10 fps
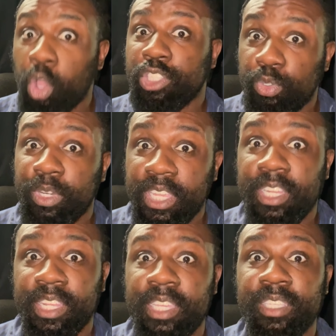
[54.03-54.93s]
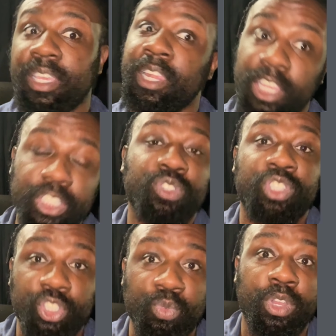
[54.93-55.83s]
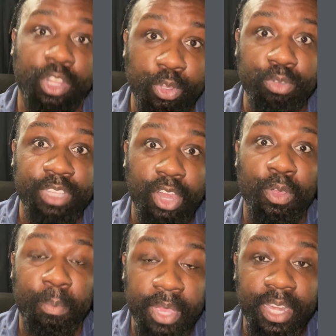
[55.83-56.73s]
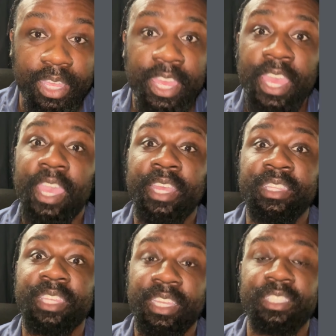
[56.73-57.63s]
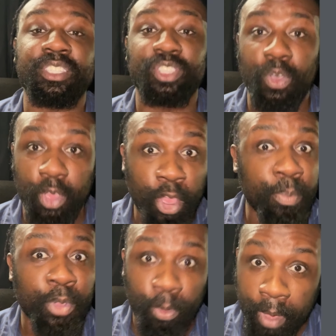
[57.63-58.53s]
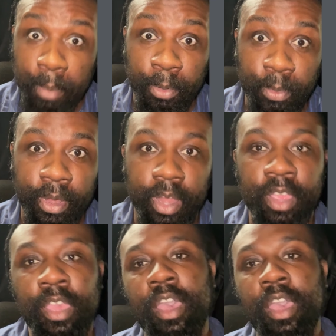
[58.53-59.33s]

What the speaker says: to need these unless you just want to lose out on money and things that's going to help your rap career.